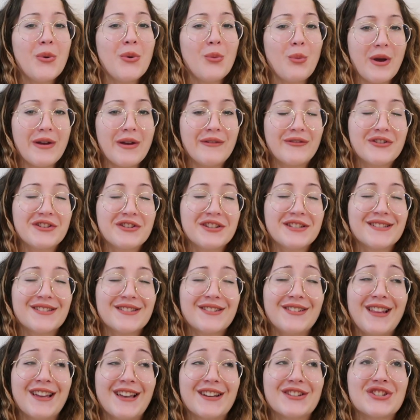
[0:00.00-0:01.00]
wait for this
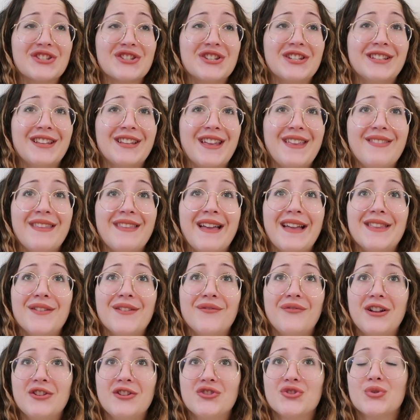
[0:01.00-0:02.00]
collection, and then
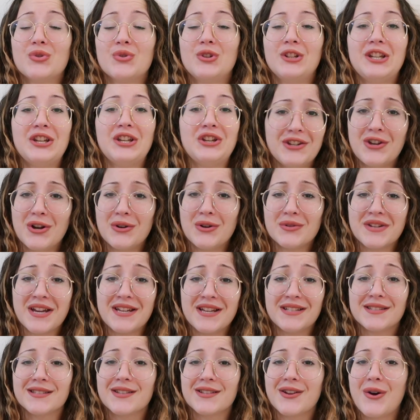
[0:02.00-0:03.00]
eventually go
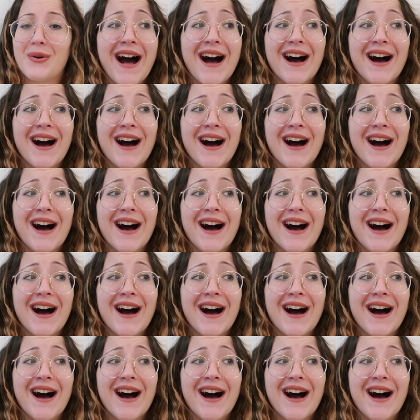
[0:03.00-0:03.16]
Tesco.